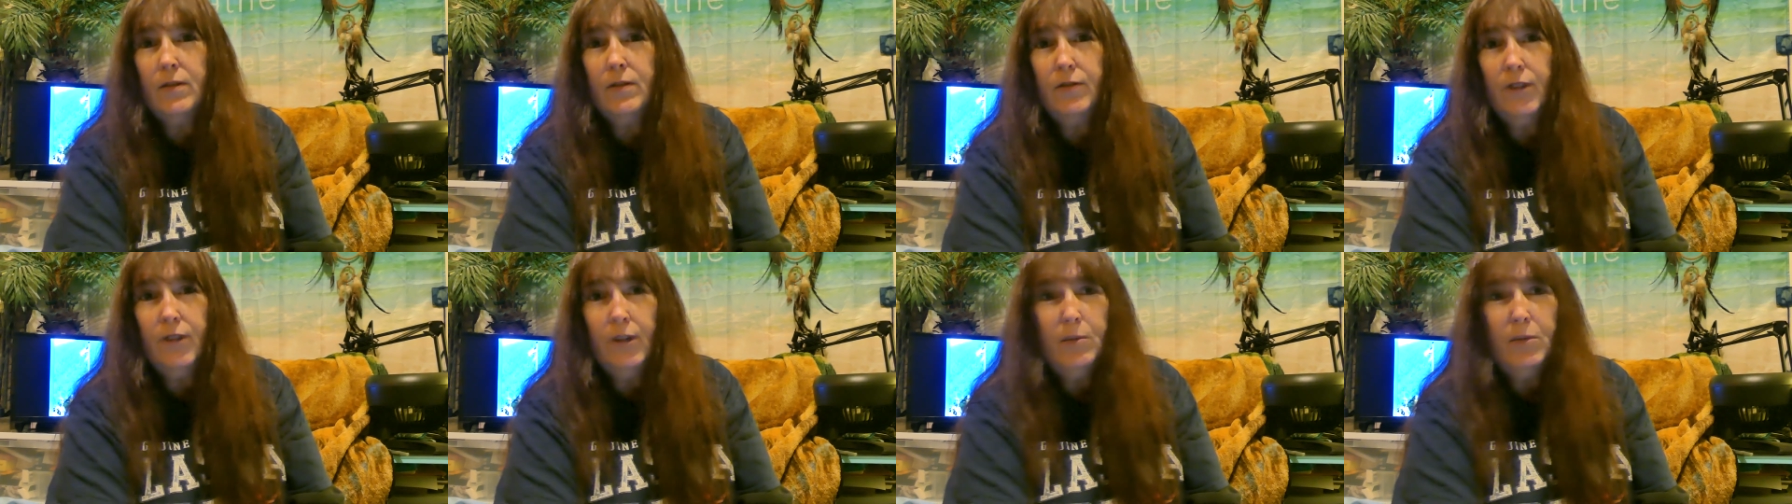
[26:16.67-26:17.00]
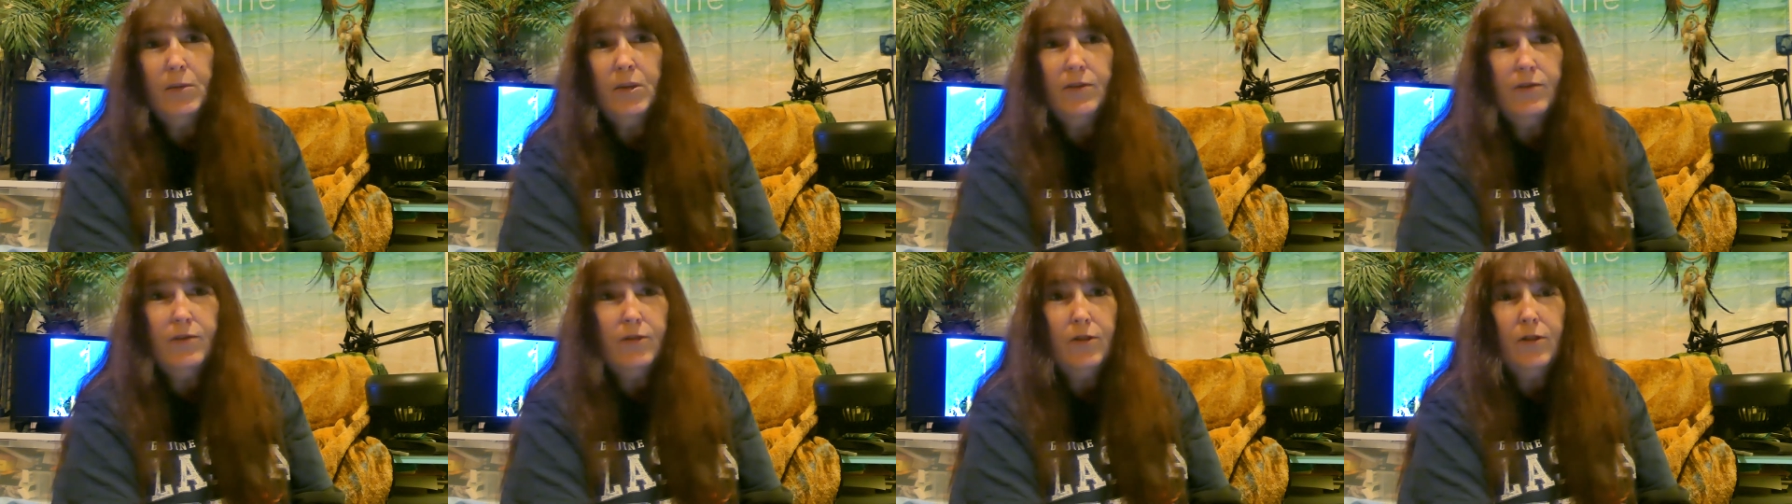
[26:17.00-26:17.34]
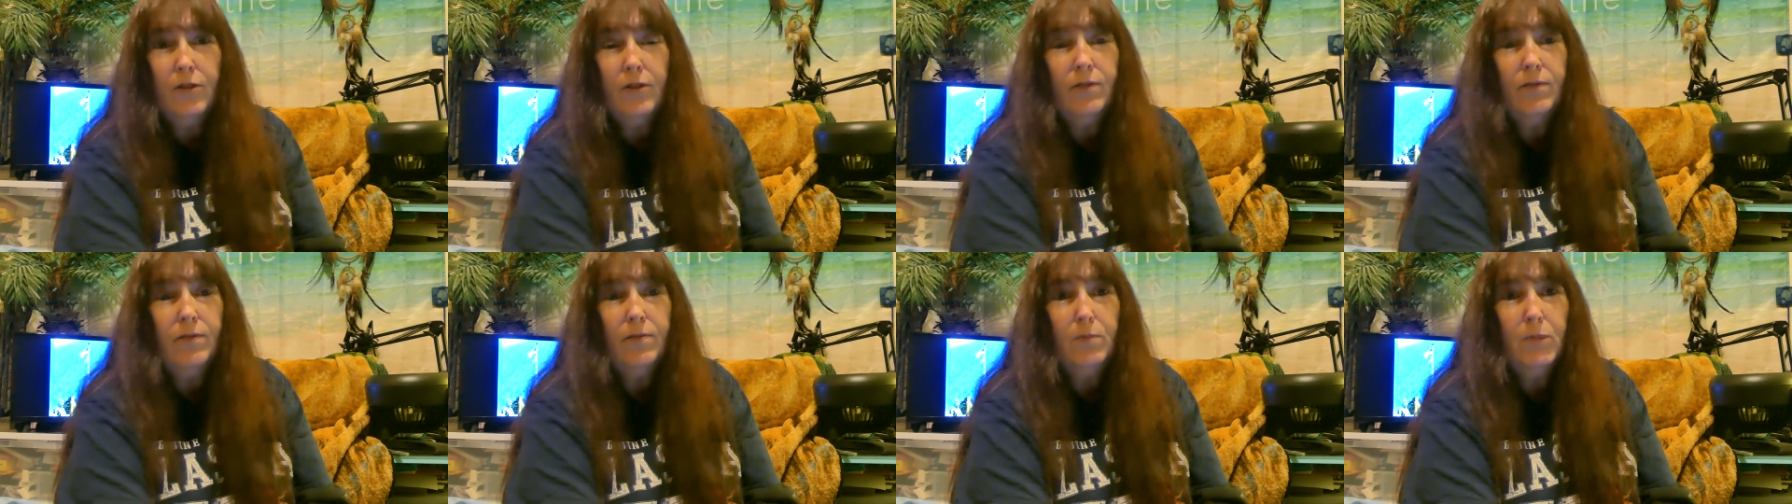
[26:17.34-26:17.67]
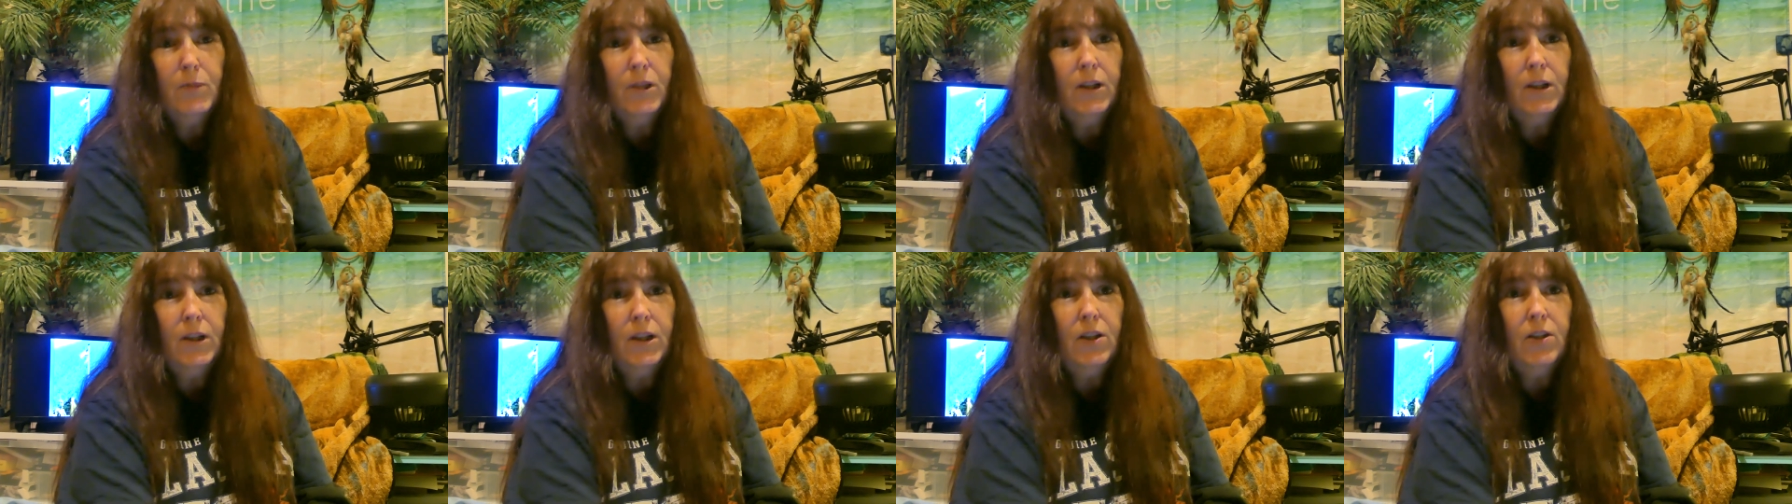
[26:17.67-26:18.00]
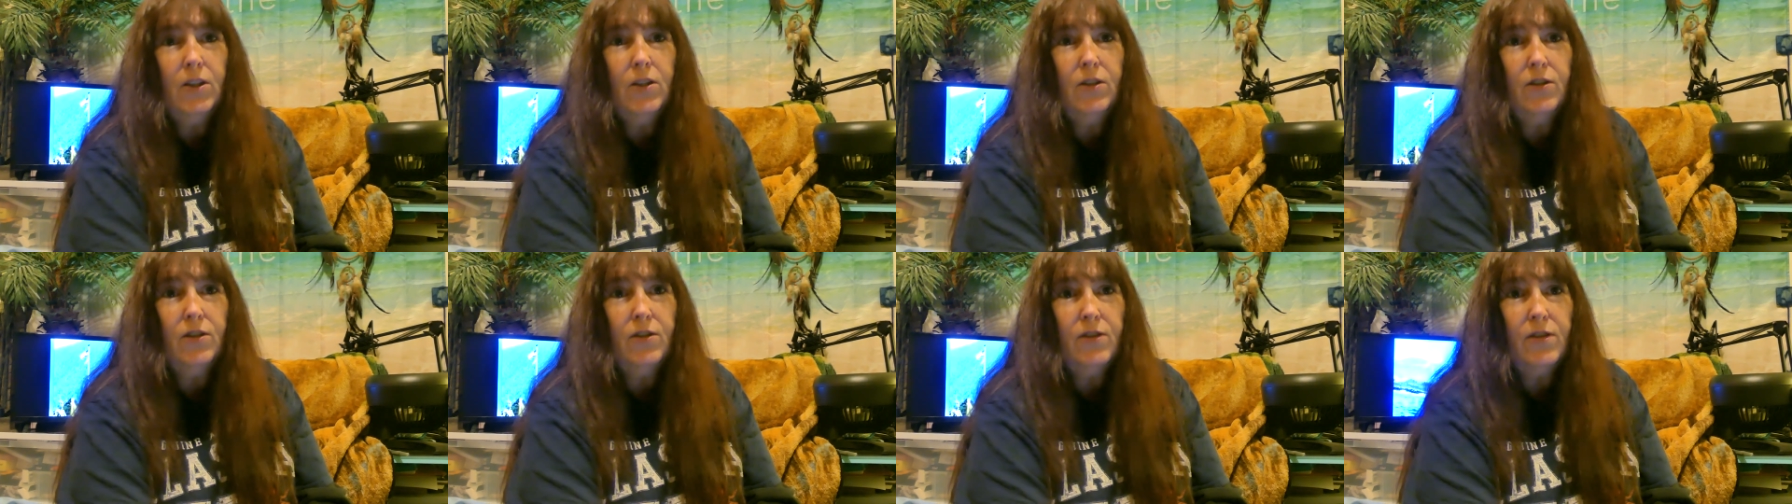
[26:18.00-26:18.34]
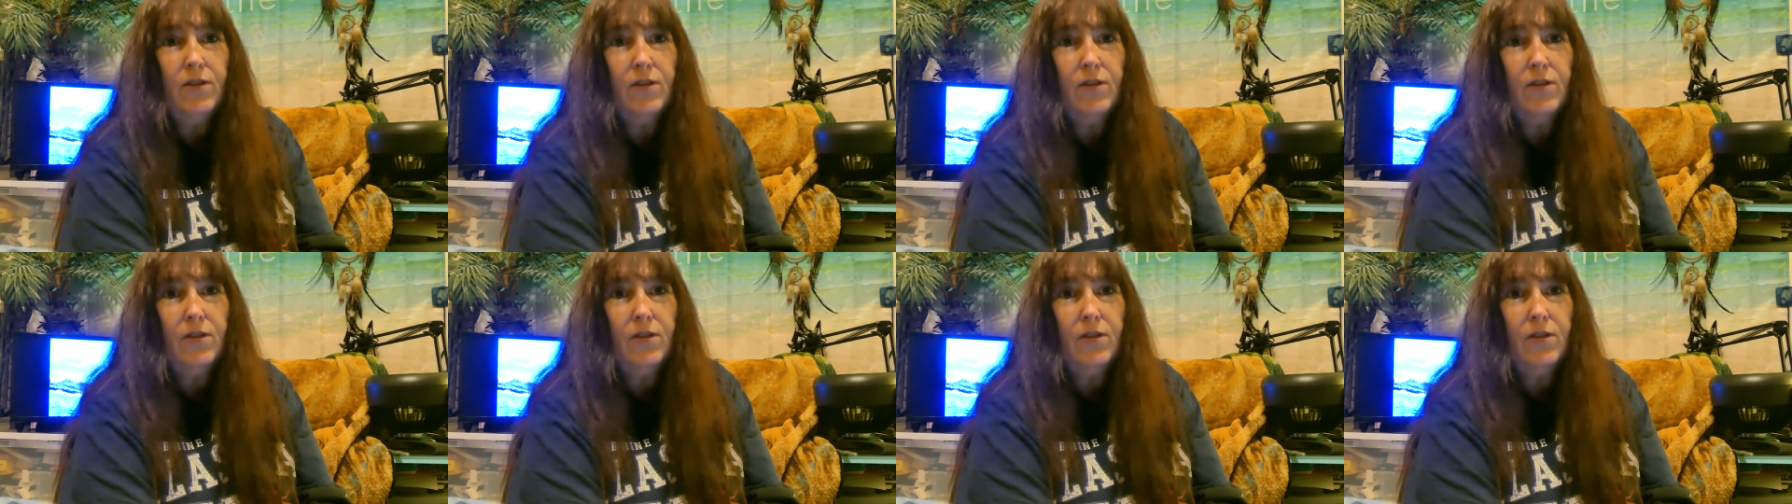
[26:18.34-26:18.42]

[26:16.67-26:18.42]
family for many years.